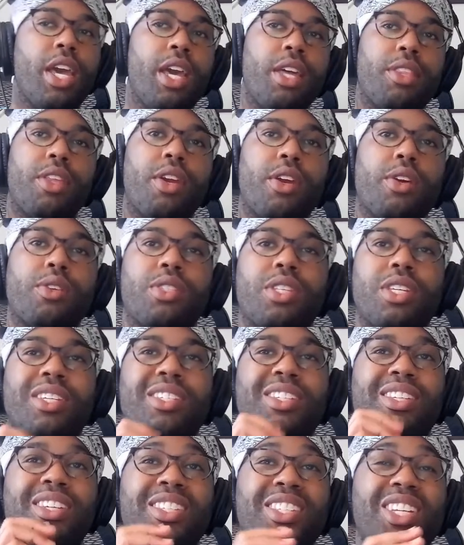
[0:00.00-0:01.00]
There's the ex
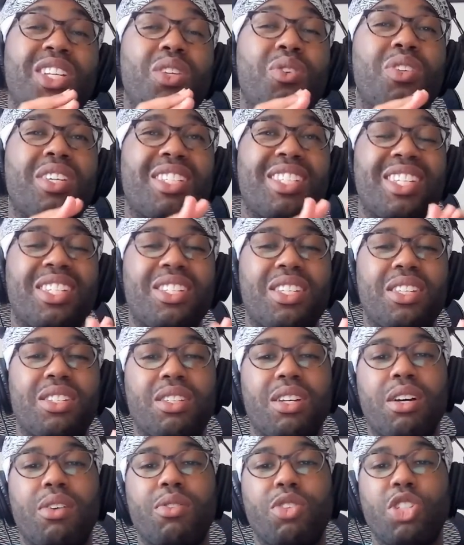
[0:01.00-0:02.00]
continued existence
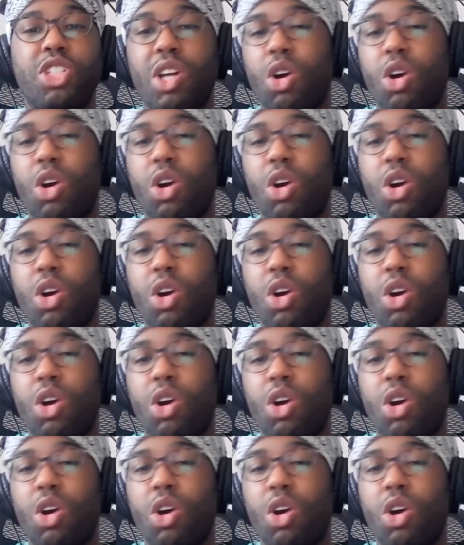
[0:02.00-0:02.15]
of shell